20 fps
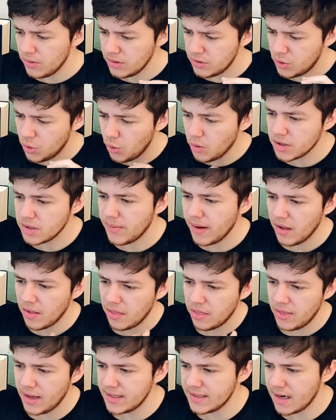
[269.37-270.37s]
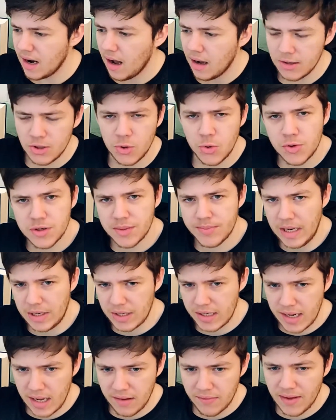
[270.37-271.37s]
talks about things that aren't talked about
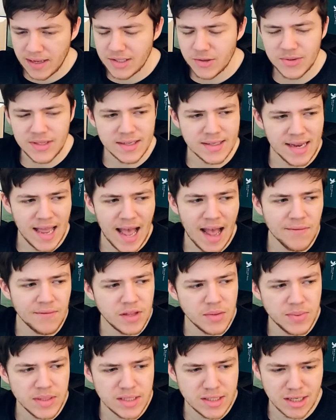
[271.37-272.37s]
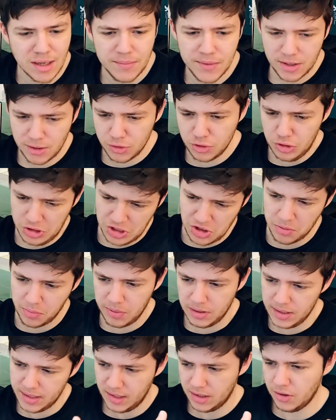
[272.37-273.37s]
enough. And so it doesn't have to be some,
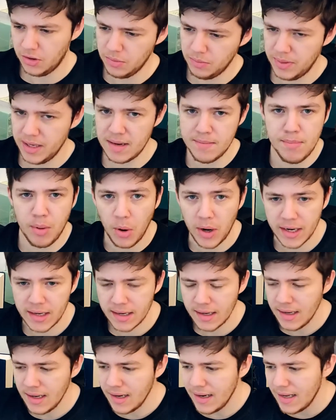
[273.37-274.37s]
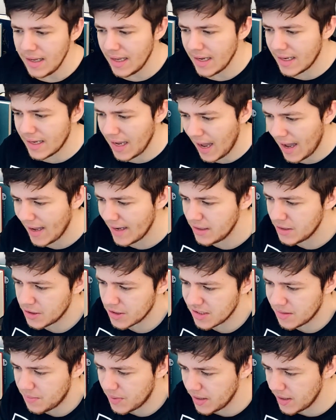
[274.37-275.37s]
geopolitical big point. It can
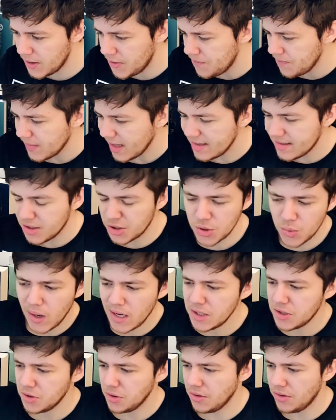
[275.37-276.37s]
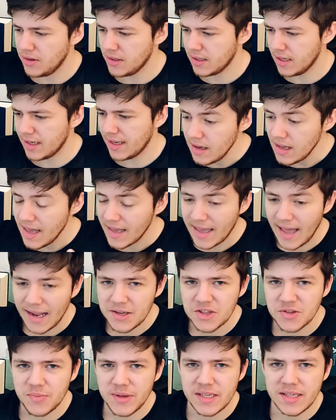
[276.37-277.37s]
just be a situational thing. It can
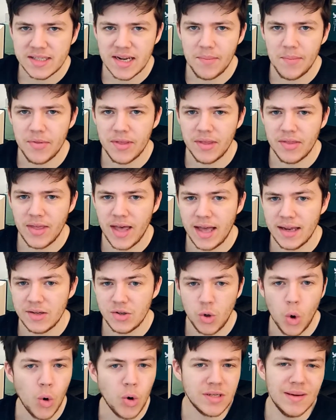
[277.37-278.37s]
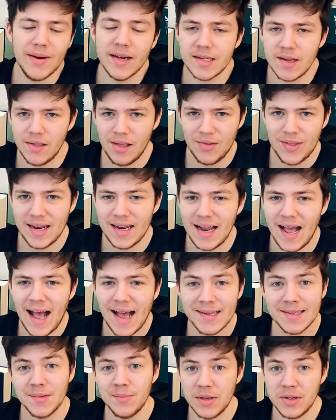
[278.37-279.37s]
just be something that talks about something that
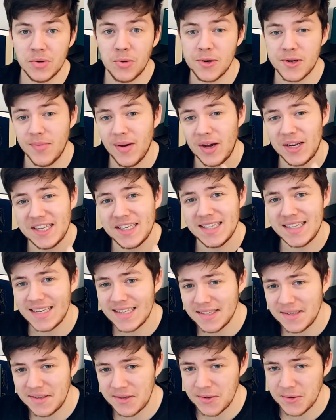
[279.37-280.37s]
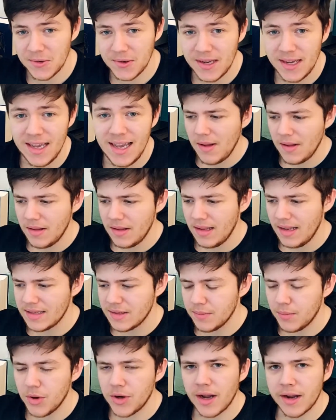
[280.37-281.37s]
hasn't been talked about and needs to. It's a
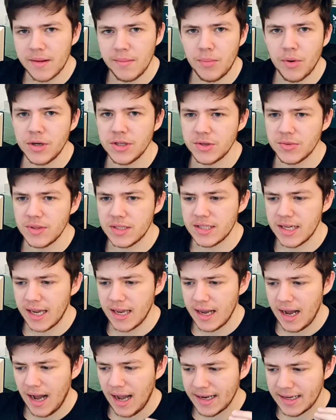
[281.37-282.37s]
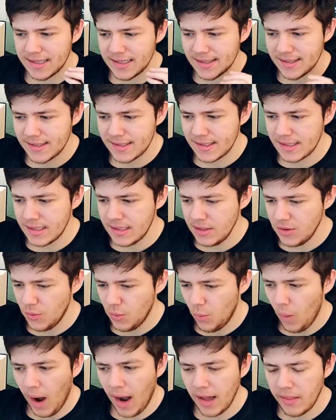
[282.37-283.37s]
book I can point to and say, I can see
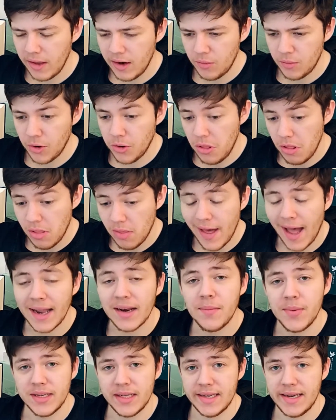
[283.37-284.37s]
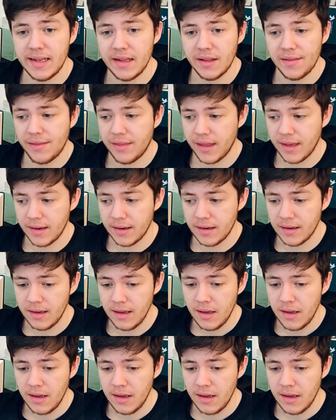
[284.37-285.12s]
why they wrote that particular thing.